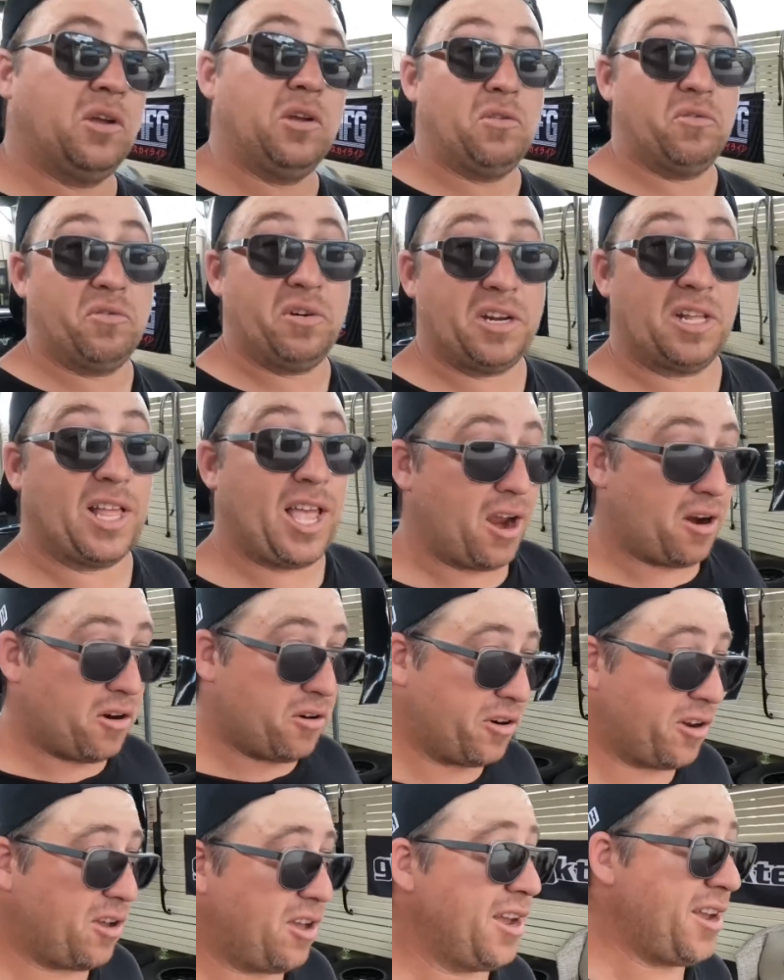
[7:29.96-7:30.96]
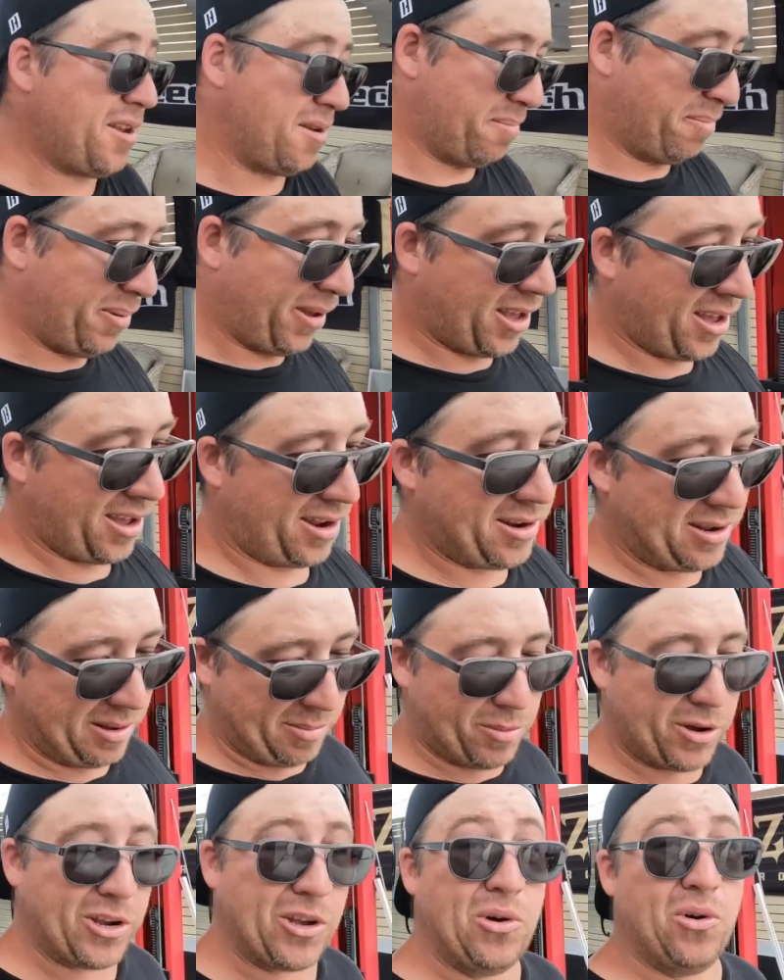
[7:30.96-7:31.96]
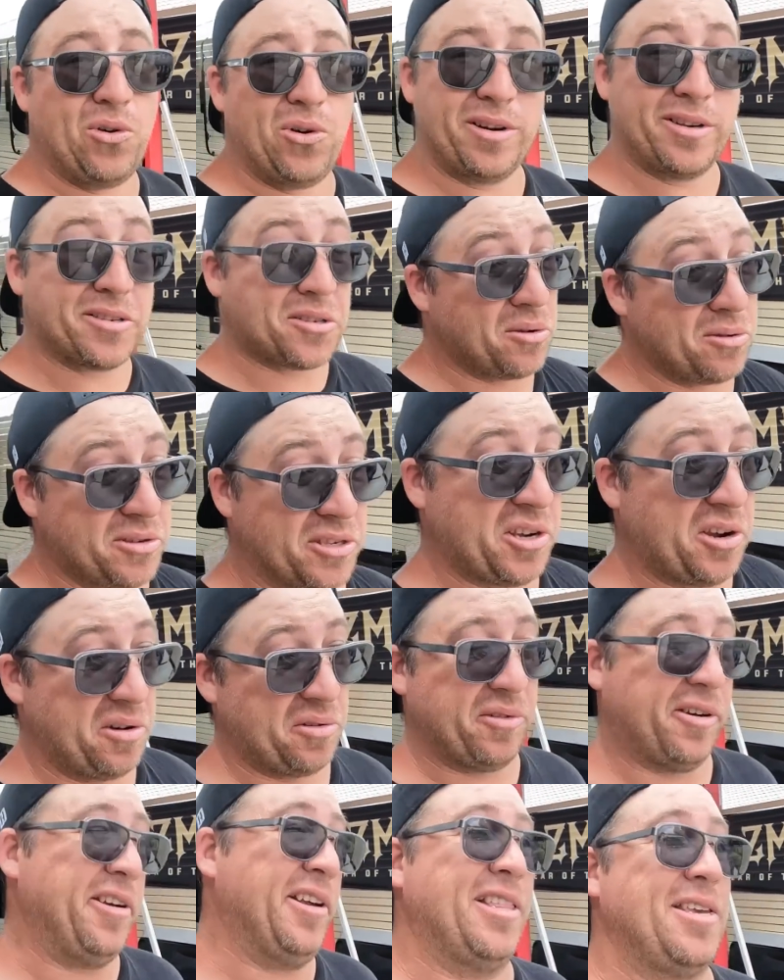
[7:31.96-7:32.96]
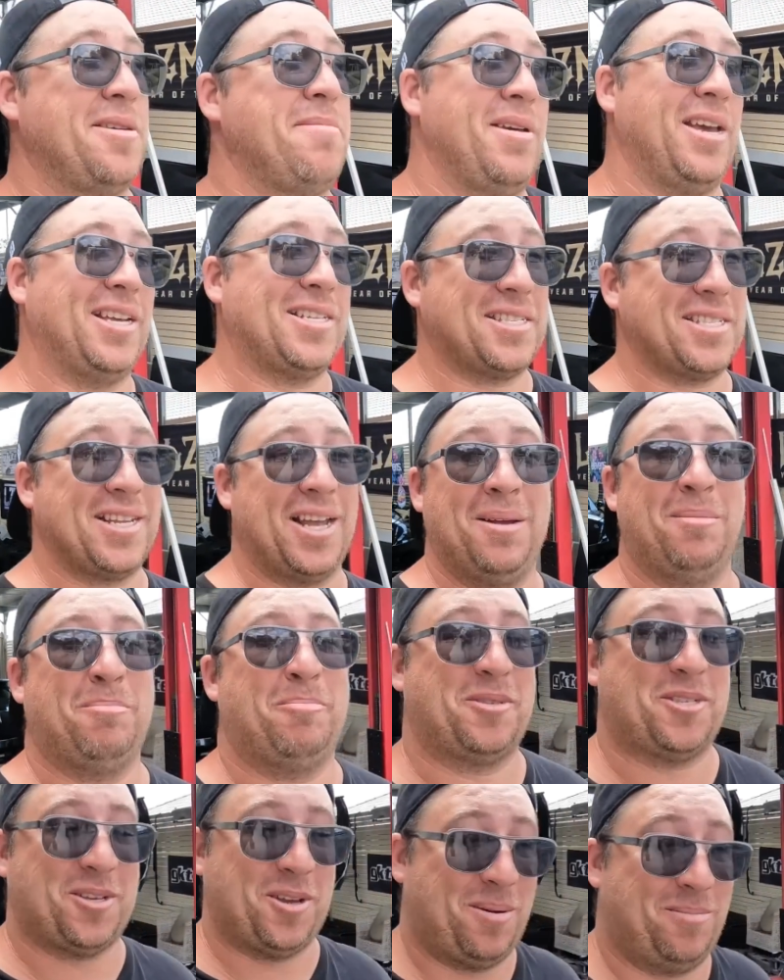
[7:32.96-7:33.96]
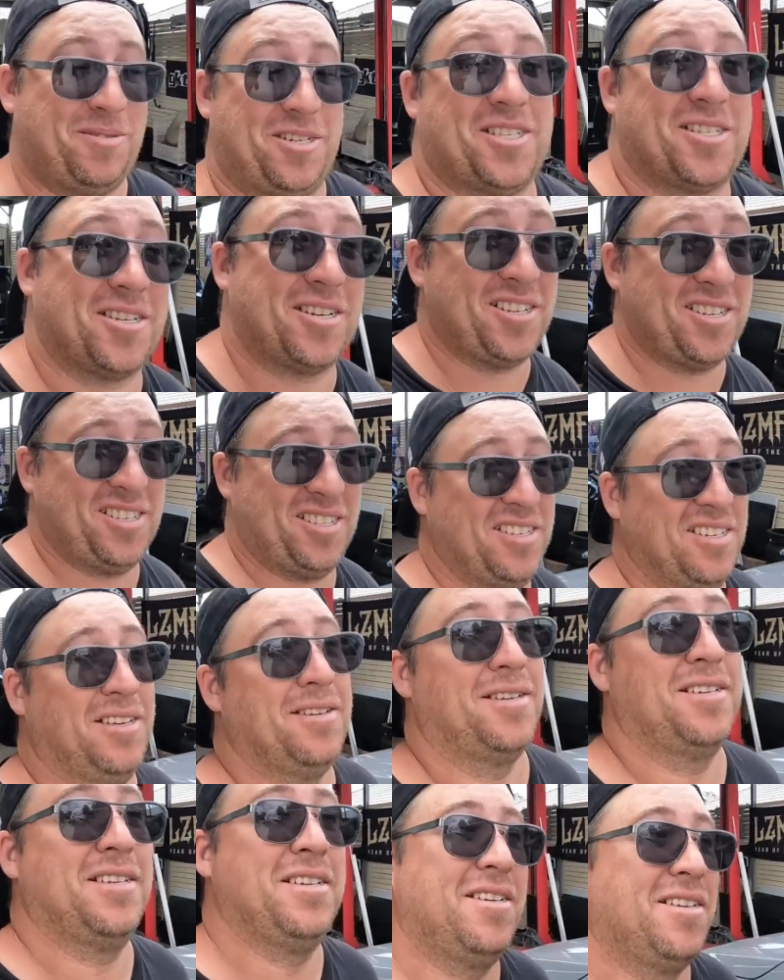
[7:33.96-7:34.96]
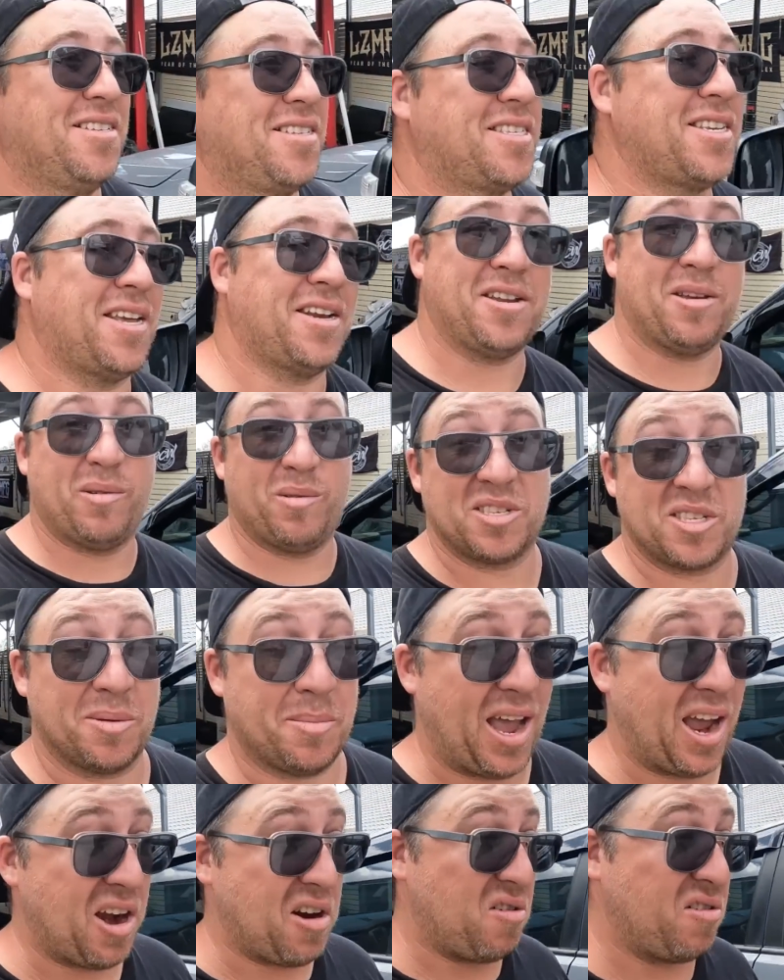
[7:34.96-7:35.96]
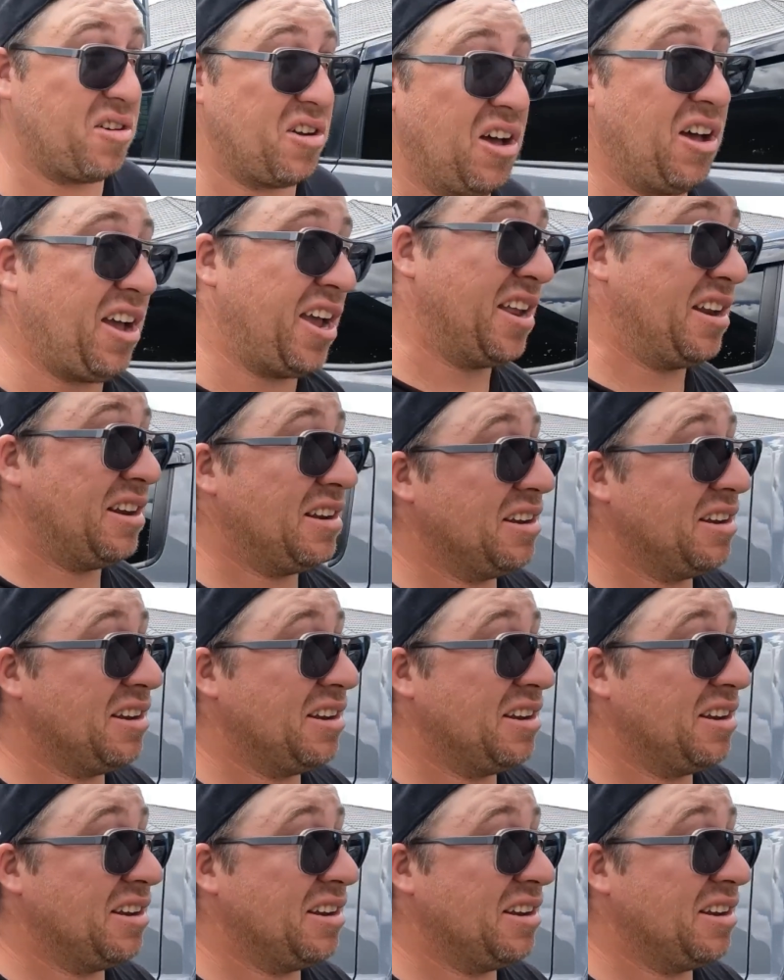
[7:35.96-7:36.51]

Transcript: real araldite, but my cord is also really messed up, so I'm just gonna send it with some araldite,